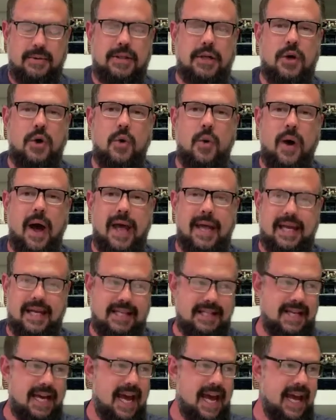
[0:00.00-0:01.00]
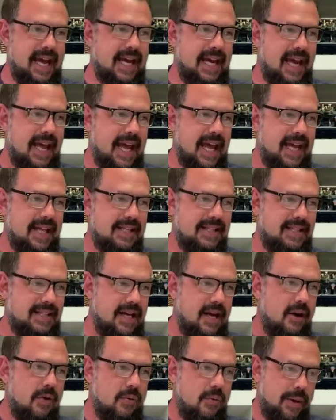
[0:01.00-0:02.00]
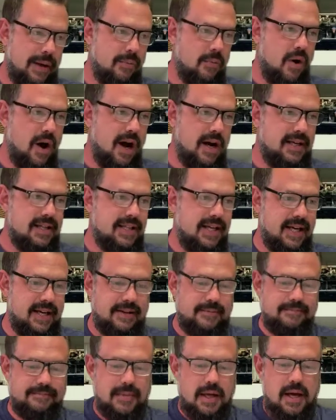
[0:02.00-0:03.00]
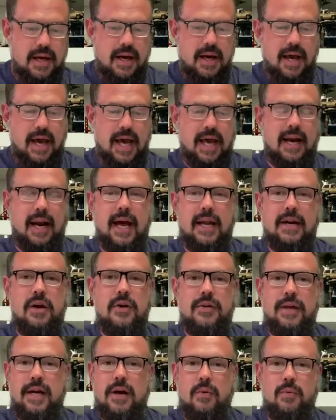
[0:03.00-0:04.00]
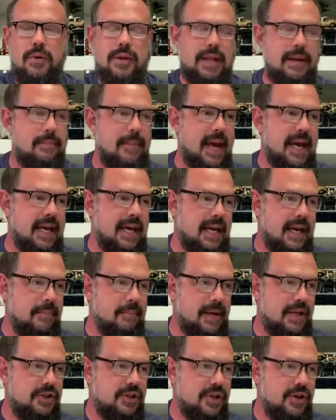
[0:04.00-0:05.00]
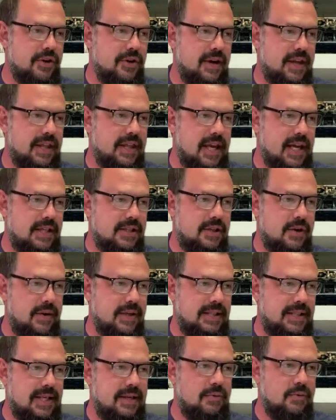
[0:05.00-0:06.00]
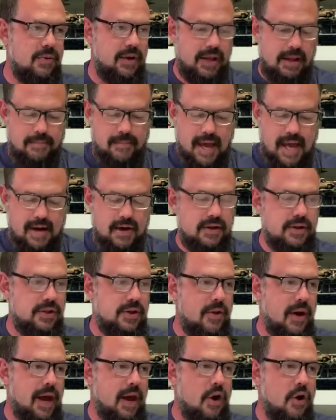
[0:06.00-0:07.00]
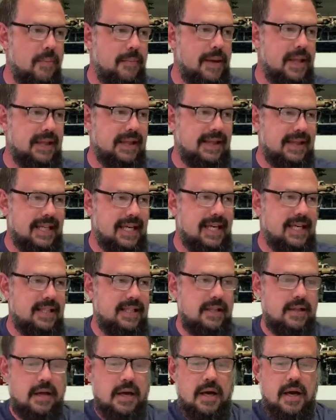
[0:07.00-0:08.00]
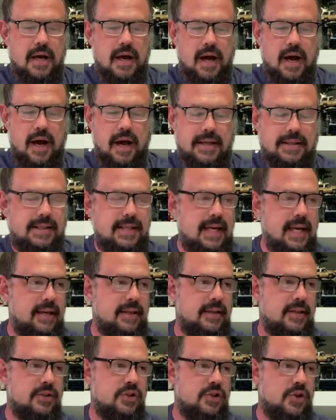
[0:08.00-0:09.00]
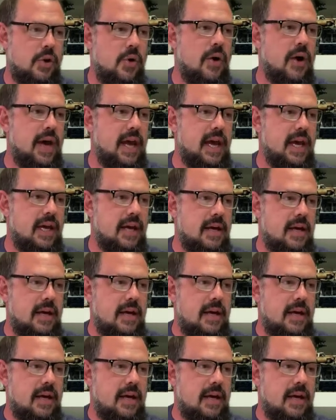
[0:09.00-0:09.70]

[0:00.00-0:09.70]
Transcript: quiet day until we walked in. And I know they don't really make a commission or anything, so it didn't really matter. So I hope at least seeing the joy